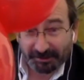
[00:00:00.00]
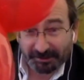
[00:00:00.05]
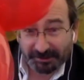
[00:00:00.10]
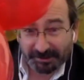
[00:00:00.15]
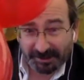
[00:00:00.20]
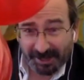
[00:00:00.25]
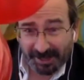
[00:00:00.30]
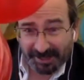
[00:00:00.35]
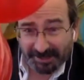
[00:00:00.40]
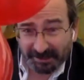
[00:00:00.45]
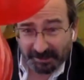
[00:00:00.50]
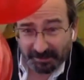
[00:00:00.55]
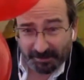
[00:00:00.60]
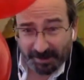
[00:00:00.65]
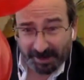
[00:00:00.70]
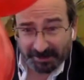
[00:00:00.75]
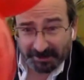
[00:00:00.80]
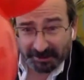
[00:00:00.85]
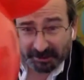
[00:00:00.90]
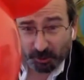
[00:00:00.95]
So that's
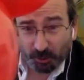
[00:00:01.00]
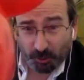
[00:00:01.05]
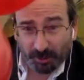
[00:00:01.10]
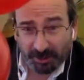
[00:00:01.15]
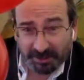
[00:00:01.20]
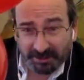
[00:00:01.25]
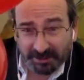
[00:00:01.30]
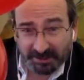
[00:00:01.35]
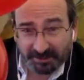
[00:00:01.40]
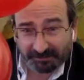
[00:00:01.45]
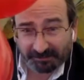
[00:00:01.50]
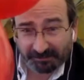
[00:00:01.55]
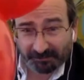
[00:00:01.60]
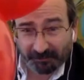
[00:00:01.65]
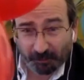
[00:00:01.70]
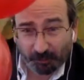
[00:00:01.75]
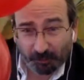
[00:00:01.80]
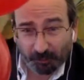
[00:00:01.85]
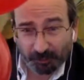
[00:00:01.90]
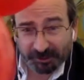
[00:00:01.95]
about
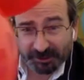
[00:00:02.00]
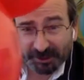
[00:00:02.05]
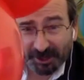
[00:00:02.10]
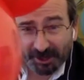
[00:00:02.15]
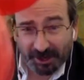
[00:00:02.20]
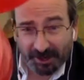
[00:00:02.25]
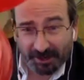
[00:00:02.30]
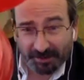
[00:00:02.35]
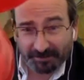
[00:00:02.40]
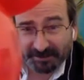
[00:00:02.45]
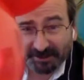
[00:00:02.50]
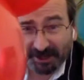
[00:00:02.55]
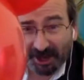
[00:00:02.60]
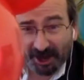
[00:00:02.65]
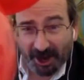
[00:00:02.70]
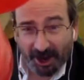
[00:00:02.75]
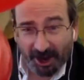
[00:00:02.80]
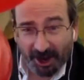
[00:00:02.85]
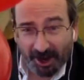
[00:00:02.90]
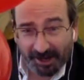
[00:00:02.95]
twenty-four times
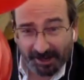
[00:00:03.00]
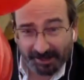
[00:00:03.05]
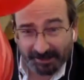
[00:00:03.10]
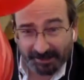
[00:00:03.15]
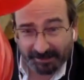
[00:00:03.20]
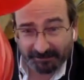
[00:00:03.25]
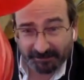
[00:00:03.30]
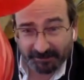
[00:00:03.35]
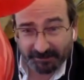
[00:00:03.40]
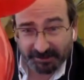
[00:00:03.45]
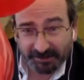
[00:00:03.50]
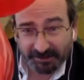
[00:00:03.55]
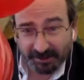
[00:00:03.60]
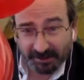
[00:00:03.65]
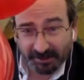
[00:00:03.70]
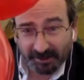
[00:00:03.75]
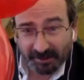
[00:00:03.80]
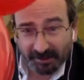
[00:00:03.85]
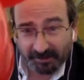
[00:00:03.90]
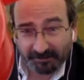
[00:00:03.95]
higher levels
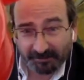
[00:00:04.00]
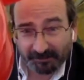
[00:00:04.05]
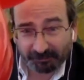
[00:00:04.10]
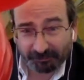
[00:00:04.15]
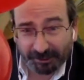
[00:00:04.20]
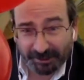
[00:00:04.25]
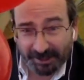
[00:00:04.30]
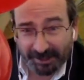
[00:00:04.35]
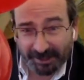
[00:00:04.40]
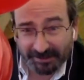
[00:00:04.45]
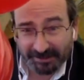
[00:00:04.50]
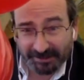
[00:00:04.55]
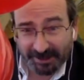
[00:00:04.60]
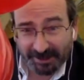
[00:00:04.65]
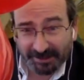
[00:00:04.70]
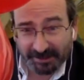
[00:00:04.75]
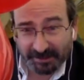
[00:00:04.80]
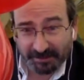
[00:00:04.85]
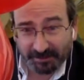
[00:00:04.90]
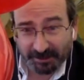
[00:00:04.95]
of greenhouse
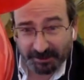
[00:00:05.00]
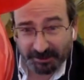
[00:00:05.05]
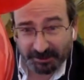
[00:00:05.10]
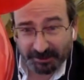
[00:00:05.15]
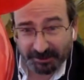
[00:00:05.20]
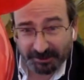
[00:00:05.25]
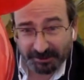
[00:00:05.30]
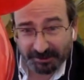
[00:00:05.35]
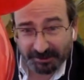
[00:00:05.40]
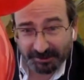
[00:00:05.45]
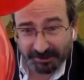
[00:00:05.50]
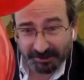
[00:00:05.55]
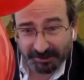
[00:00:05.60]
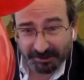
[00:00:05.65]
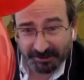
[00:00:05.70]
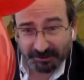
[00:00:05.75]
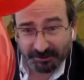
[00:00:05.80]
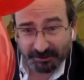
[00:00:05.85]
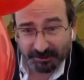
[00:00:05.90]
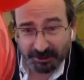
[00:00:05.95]
gas emissions
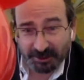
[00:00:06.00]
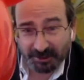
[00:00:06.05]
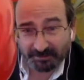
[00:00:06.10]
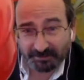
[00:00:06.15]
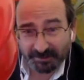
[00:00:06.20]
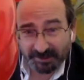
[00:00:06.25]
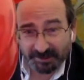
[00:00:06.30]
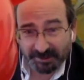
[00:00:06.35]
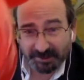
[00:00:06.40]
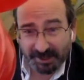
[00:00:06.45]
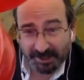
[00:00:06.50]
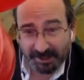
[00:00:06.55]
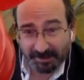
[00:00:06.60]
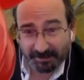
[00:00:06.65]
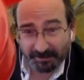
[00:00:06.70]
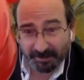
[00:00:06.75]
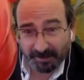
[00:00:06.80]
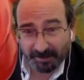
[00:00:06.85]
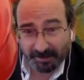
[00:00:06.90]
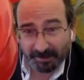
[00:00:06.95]
to achieve the
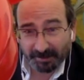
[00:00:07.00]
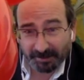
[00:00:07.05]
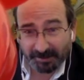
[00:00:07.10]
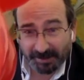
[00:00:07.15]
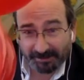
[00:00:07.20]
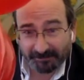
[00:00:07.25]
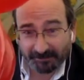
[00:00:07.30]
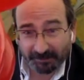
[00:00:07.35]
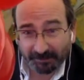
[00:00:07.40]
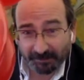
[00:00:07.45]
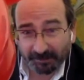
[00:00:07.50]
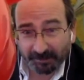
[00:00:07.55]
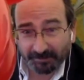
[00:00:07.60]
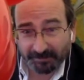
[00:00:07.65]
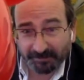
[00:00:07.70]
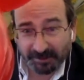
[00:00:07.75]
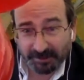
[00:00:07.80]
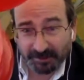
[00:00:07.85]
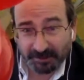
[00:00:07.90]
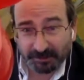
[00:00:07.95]
same level
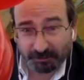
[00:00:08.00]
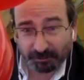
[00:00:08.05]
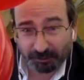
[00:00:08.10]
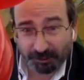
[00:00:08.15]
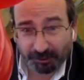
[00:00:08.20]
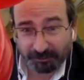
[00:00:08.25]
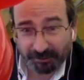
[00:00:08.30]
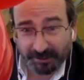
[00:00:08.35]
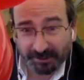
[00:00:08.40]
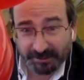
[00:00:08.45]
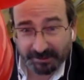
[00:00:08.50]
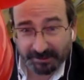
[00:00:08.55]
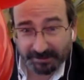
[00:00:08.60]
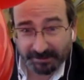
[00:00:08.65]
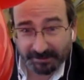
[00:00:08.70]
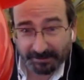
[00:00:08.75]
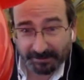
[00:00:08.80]
of social progress.